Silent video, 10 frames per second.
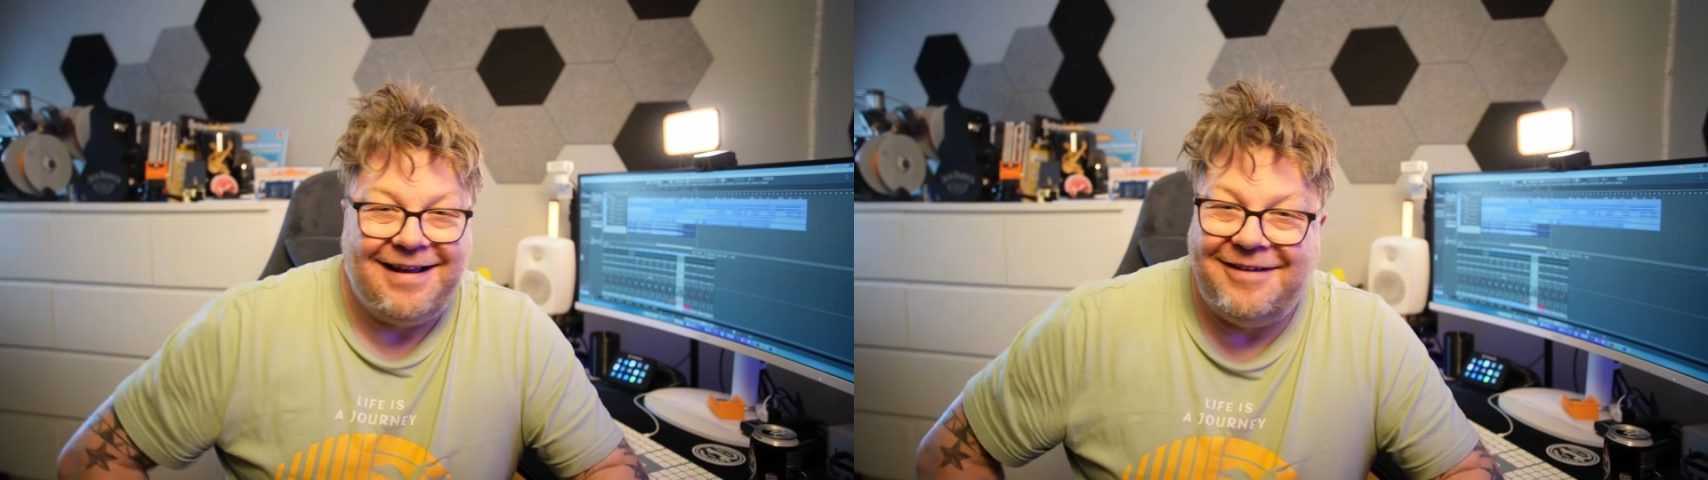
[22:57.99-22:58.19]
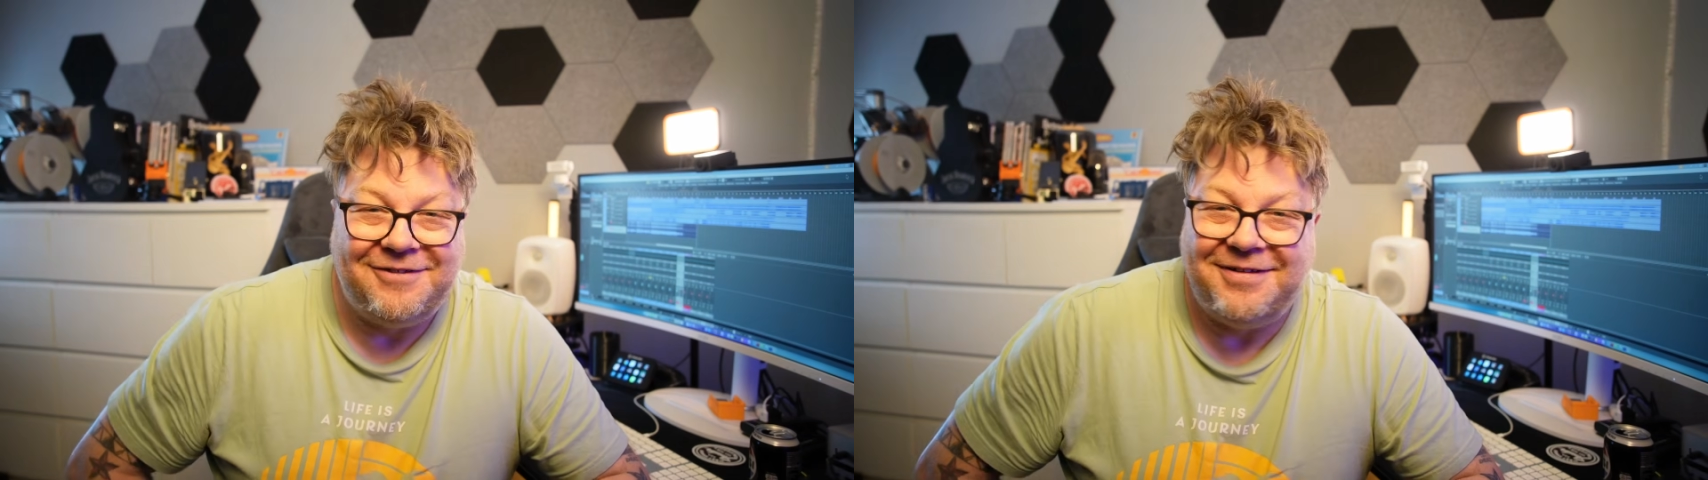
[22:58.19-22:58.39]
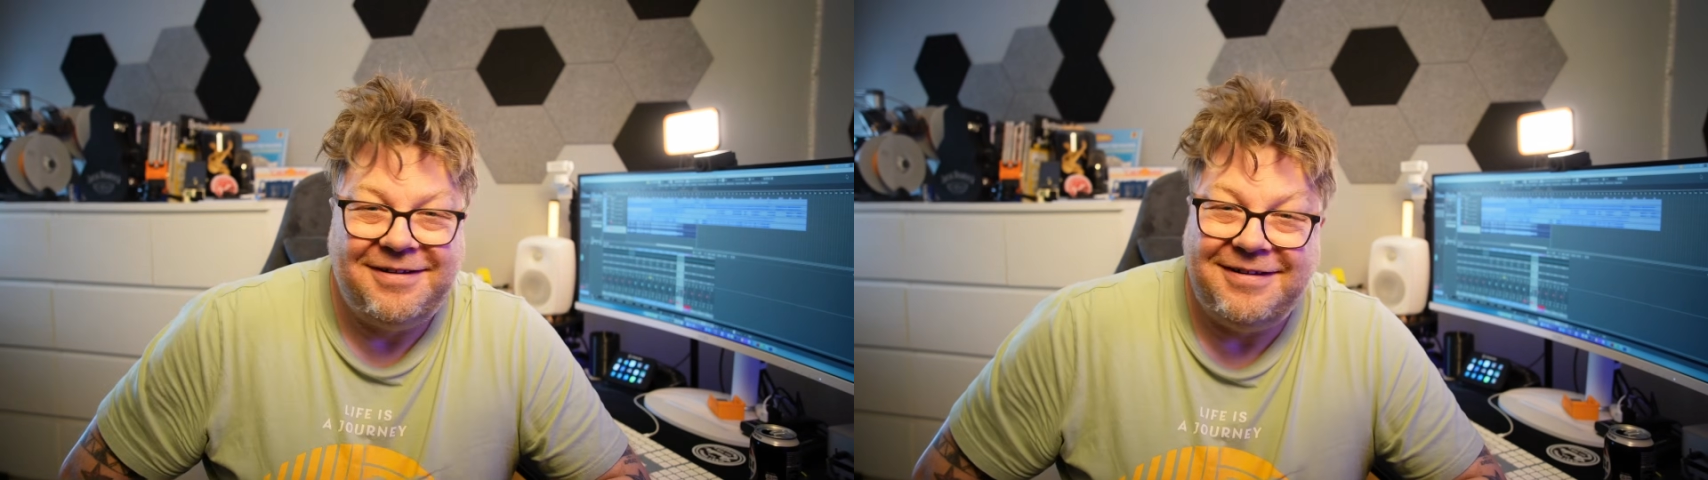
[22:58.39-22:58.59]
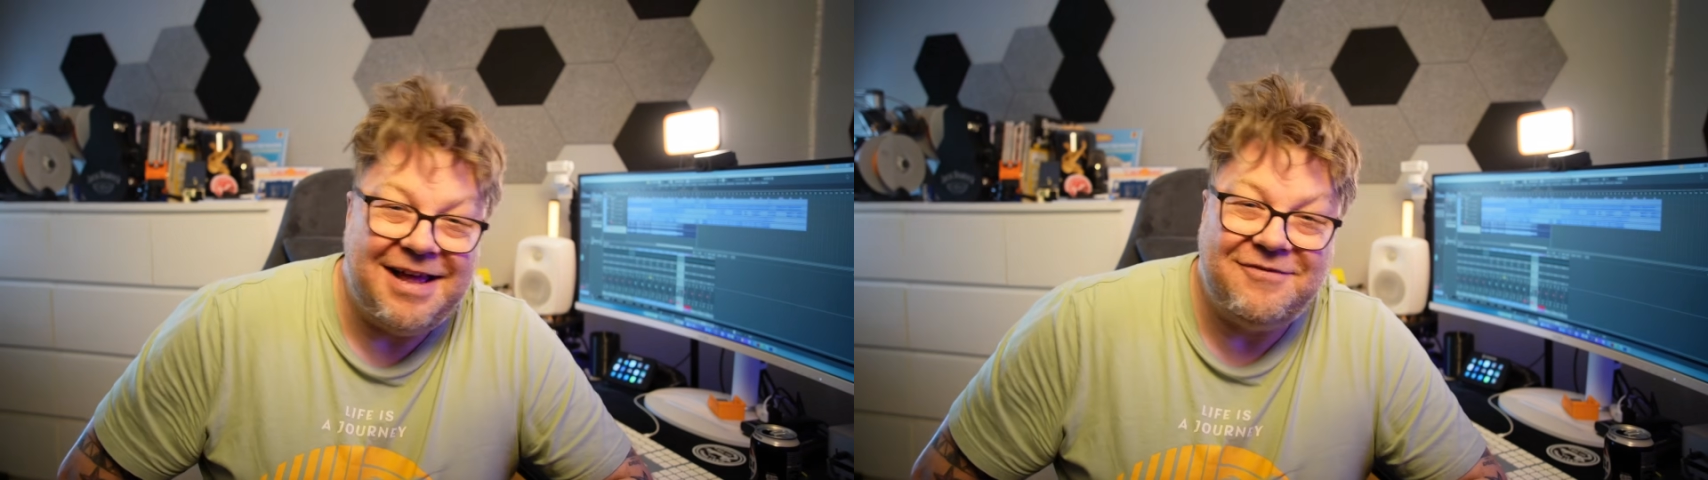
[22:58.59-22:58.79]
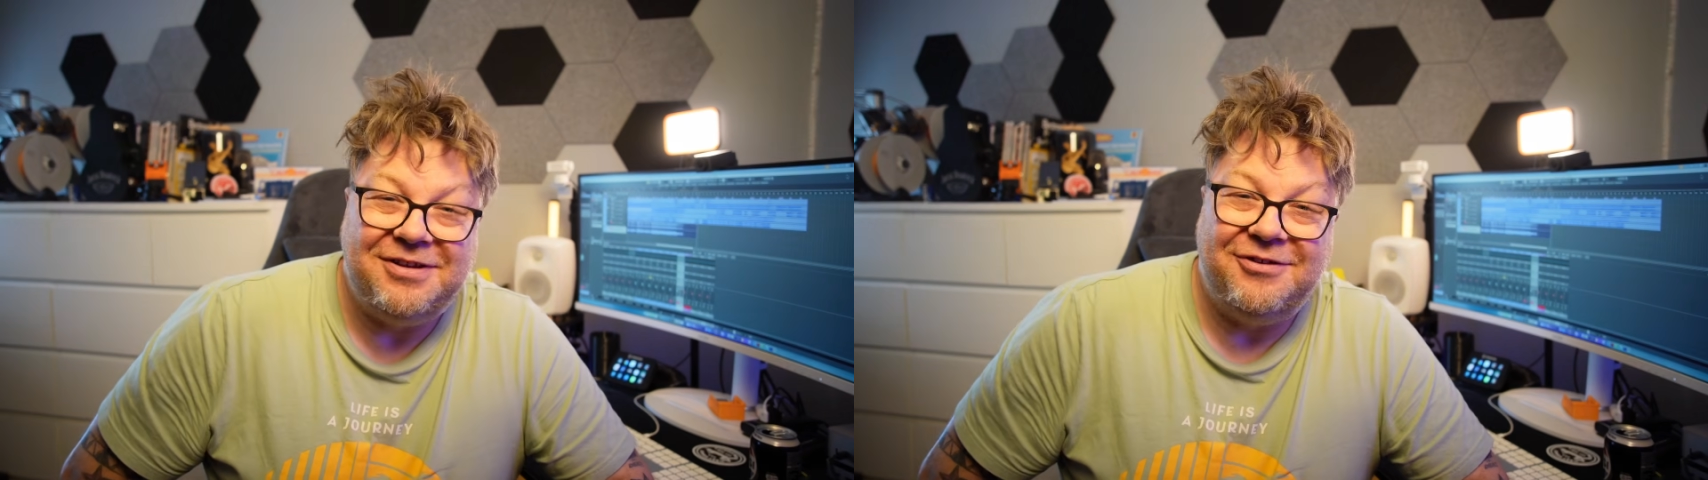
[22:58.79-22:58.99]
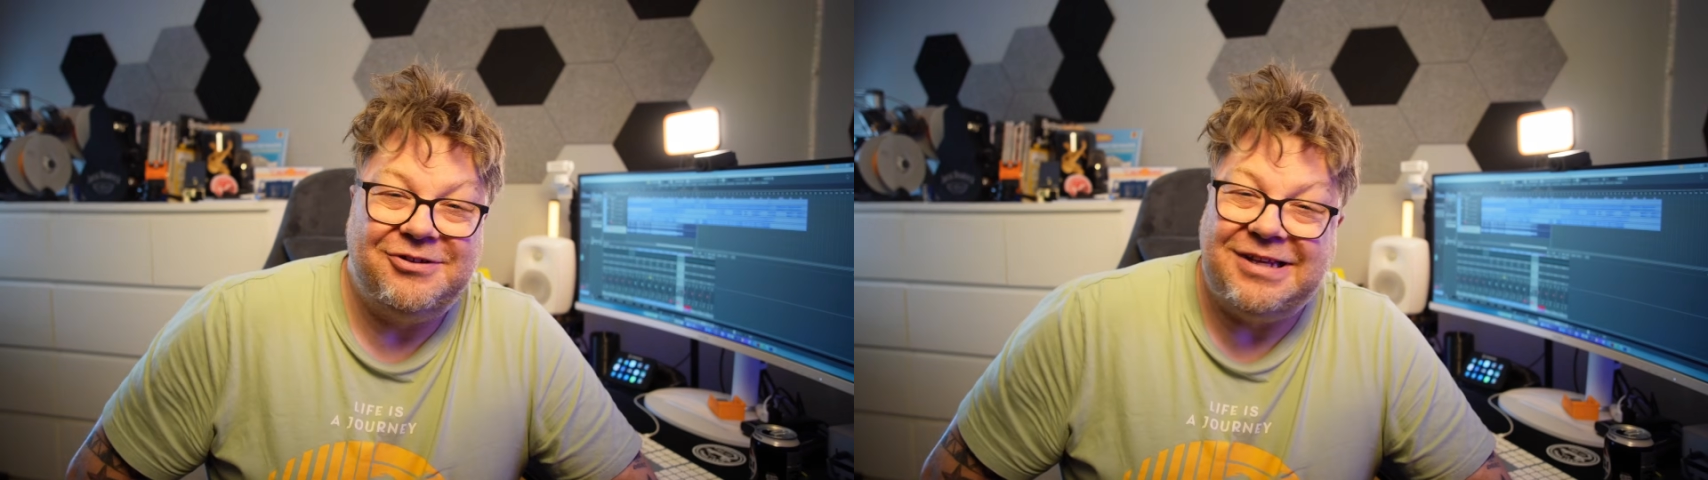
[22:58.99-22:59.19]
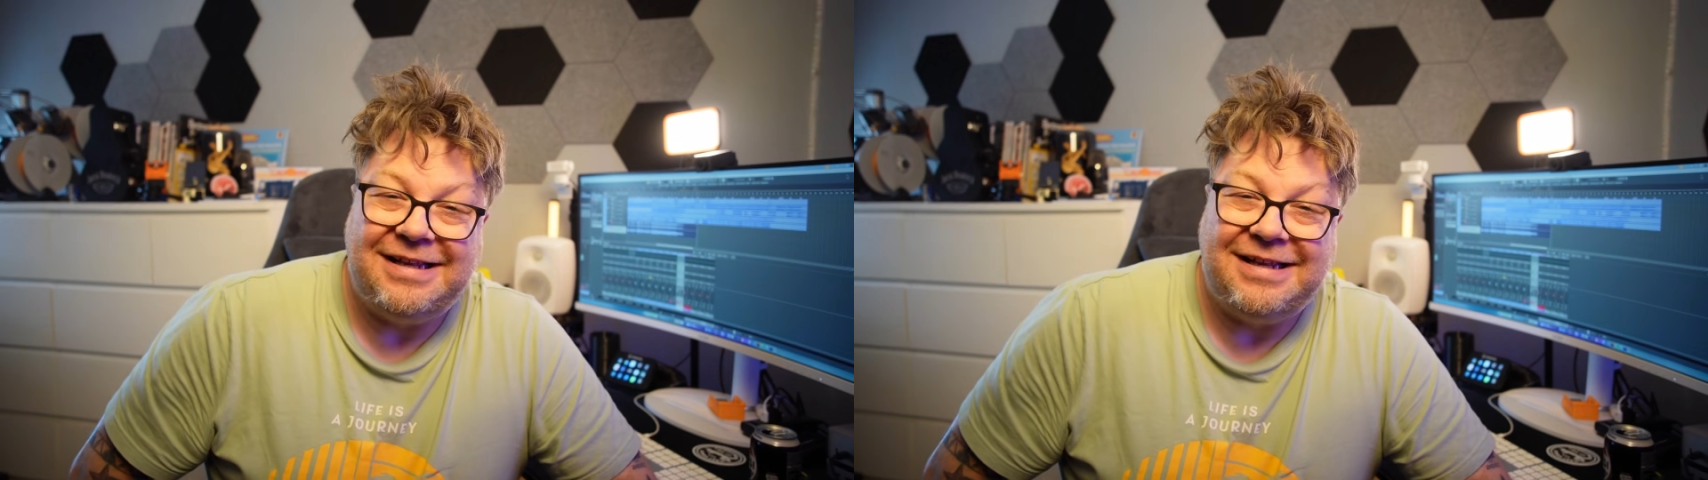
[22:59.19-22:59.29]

Never does